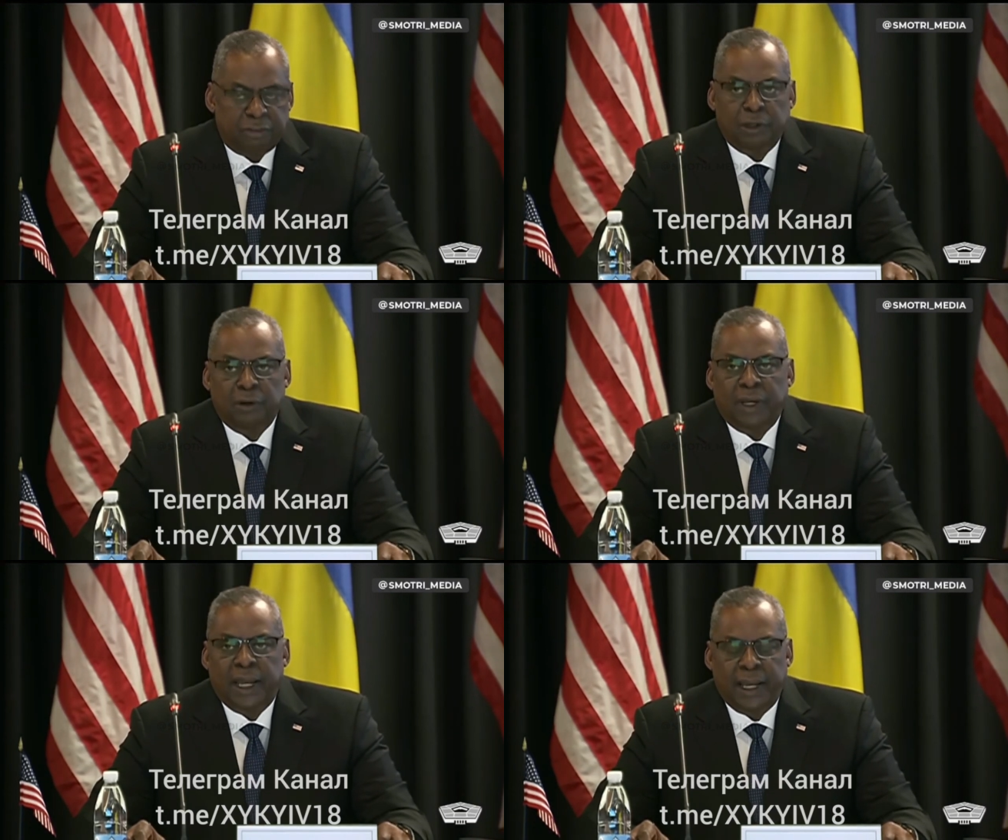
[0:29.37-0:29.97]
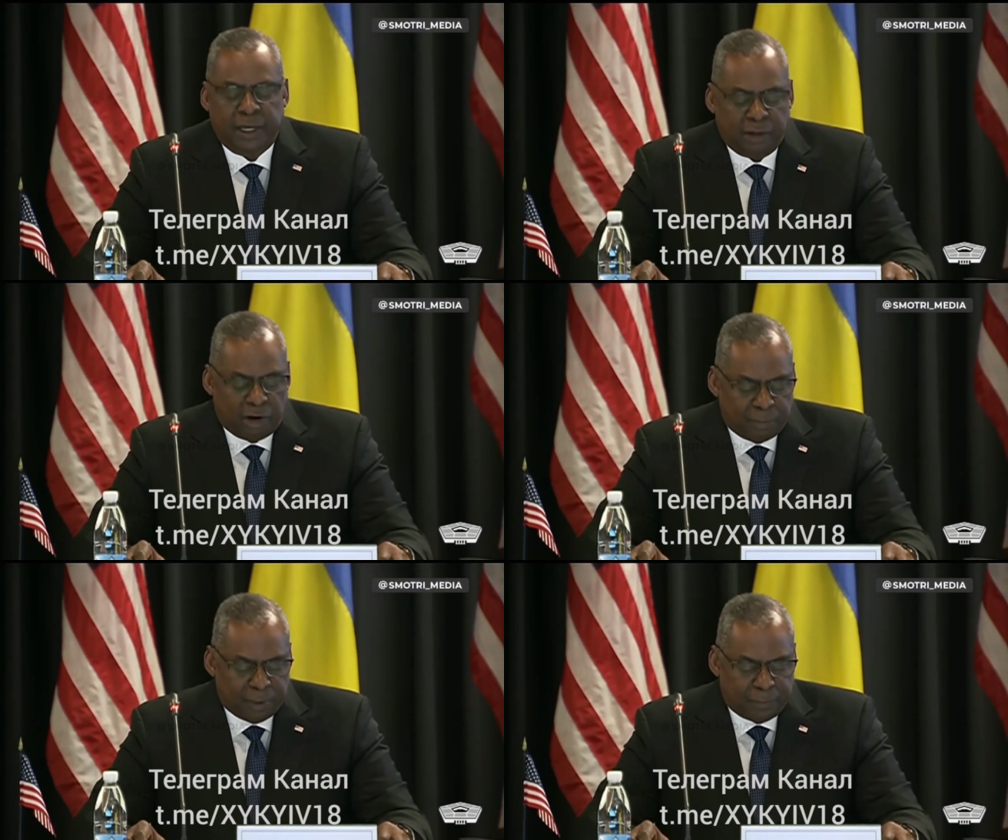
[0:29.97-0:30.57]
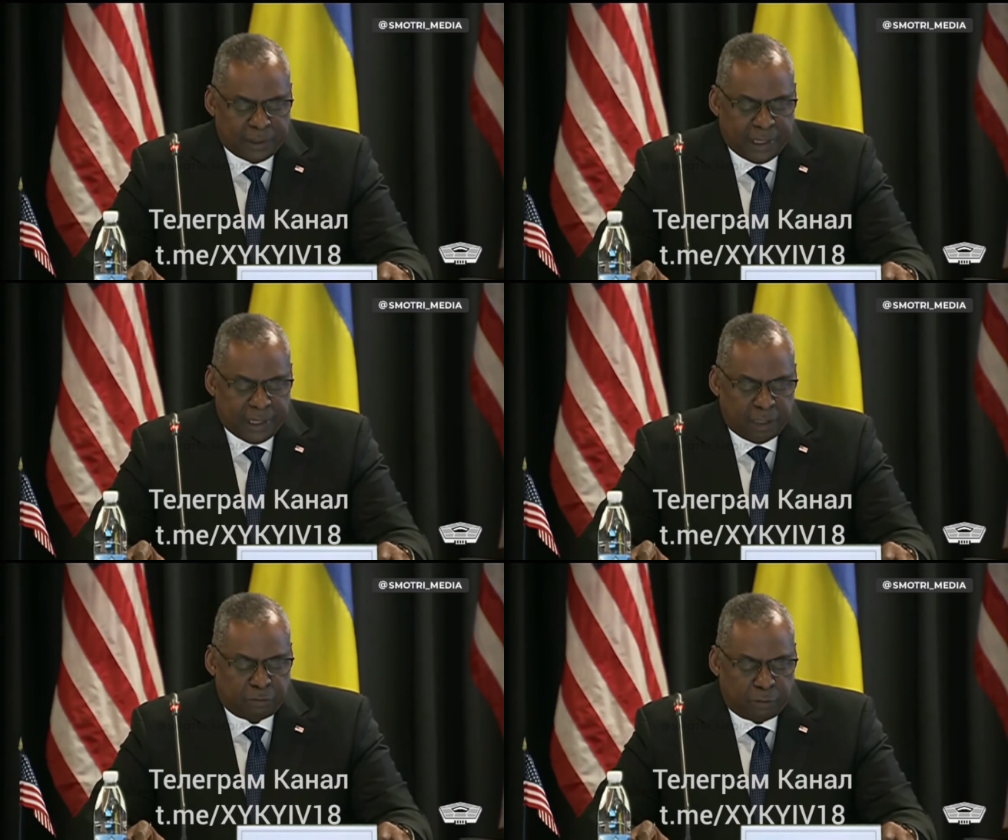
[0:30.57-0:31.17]
an additional nine
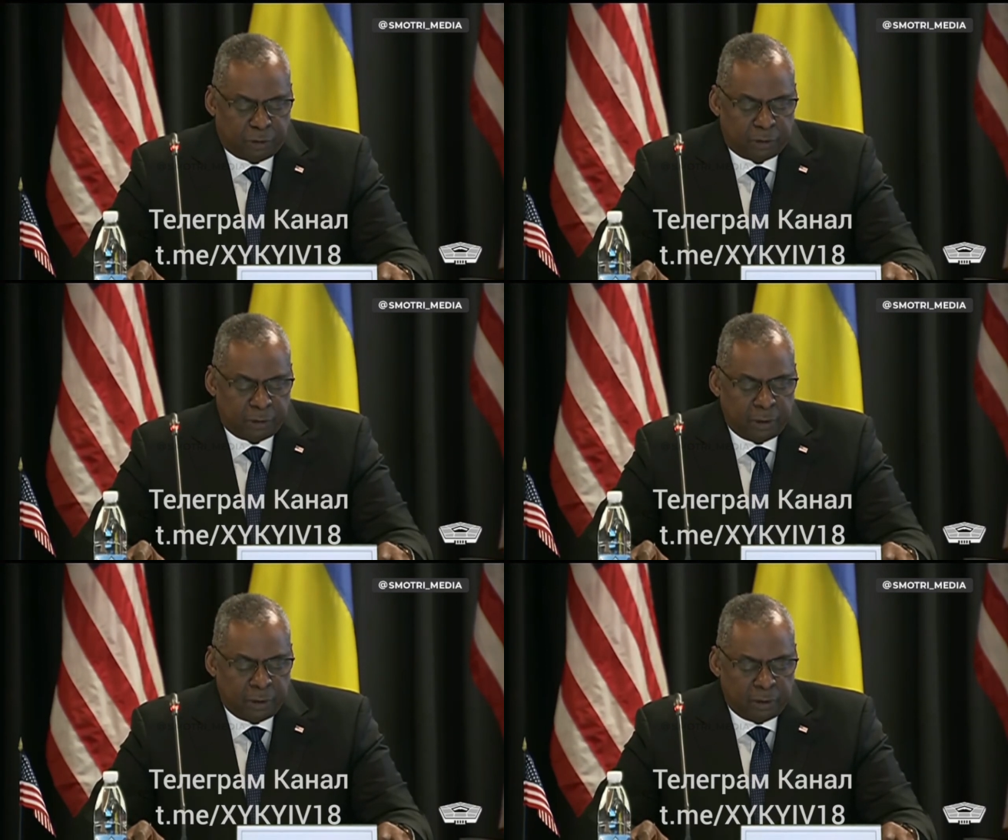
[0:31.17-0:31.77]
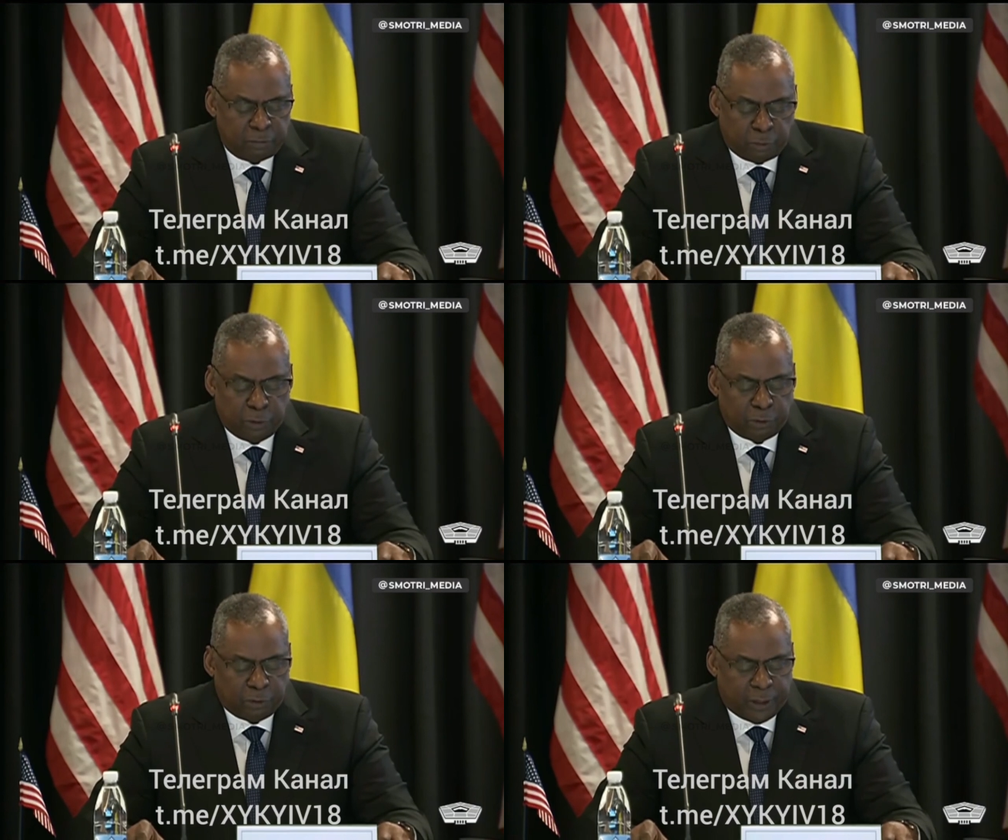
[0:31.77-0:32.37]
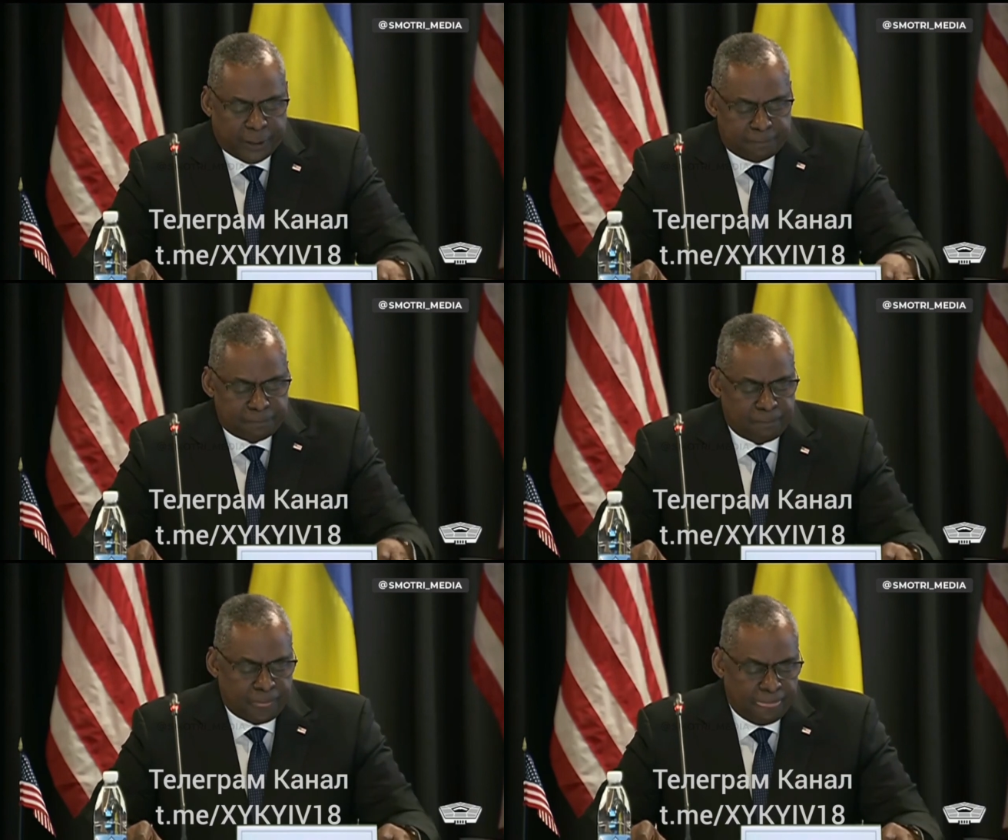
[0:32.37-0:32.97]
armored brigades for, for
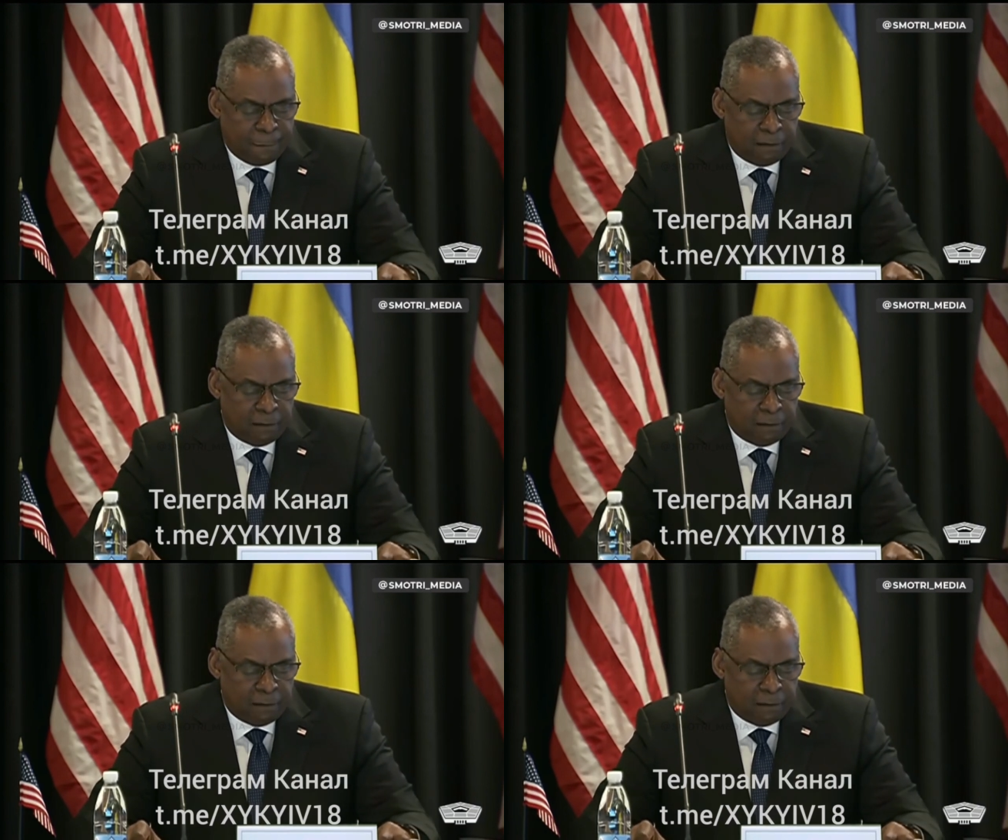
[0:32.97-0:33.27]
Ukraine,